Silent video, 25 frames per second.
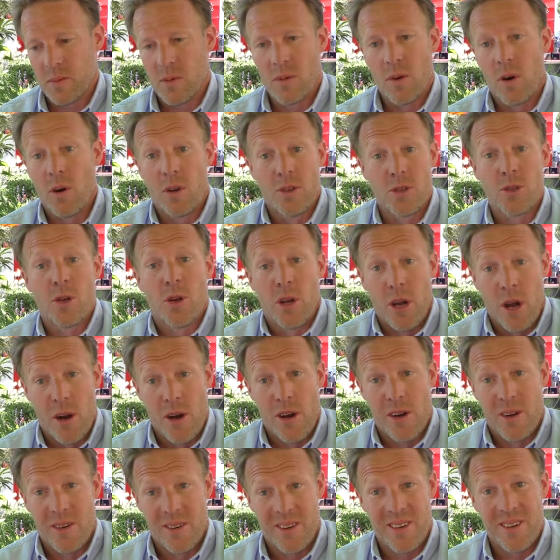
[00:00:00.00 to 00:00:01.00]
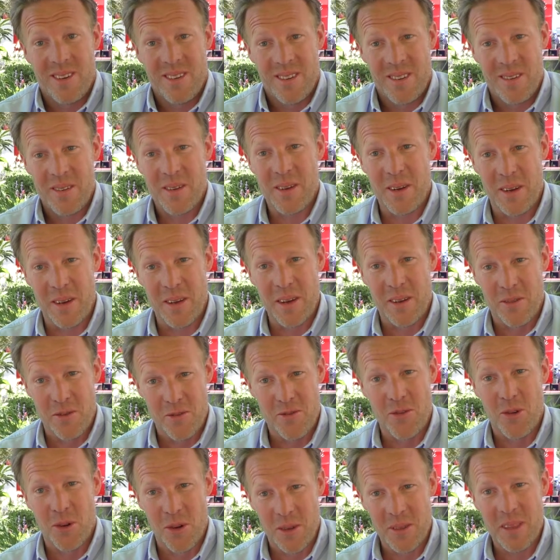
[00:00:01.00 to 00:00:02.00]
also learned and,
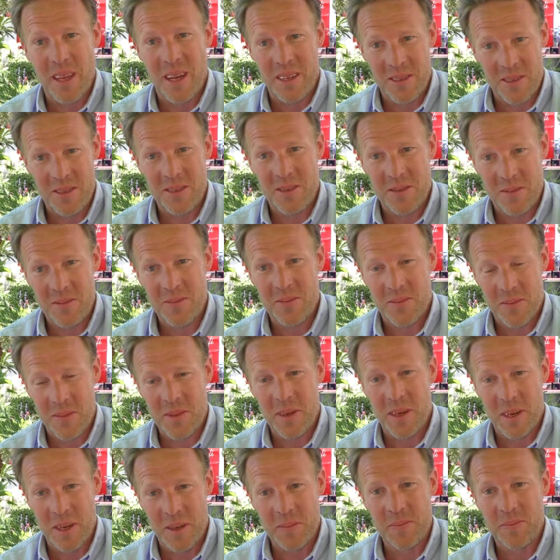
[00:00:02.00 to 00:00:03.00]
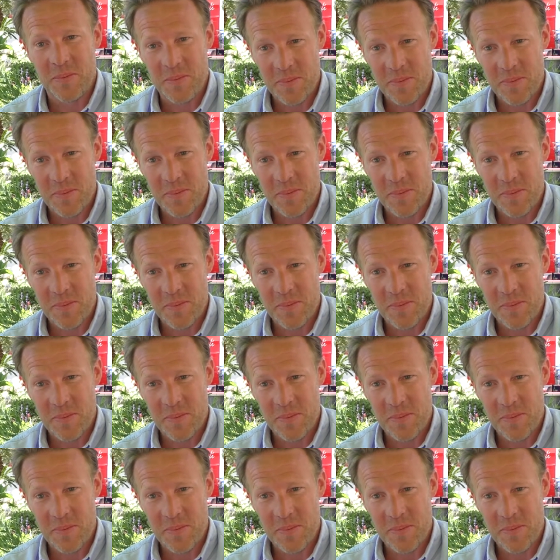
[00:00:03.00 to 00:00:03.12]
and fought that. Yeah.